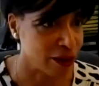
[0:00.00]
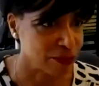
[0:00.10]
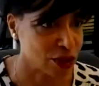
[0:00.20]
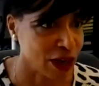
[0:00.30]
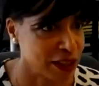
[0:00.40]

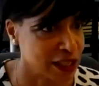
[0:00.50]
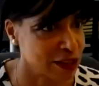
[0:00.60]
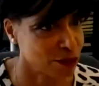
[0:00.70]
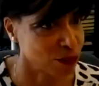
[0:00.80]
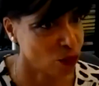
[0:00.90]
So I have
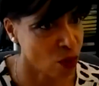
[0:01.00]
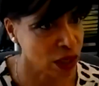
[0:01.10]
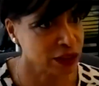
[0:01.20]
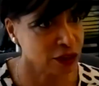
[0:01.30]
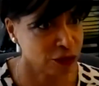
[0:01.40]
this
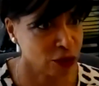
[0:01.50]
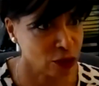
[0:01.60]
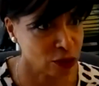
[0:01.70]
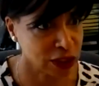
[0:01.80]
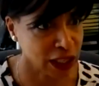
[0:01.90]

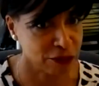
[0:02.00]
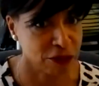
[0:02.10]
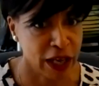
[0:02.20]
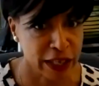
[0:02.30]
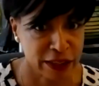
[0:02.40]
wonderful,
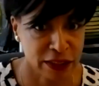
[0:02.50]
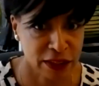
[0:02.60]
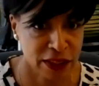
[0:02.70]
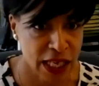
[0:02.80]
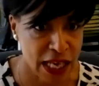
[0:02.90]
diverse
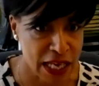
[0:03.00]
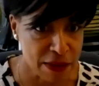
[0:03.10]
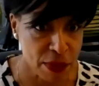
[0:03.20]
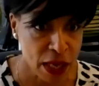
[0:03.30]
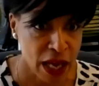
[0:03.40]

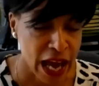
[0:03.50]
team.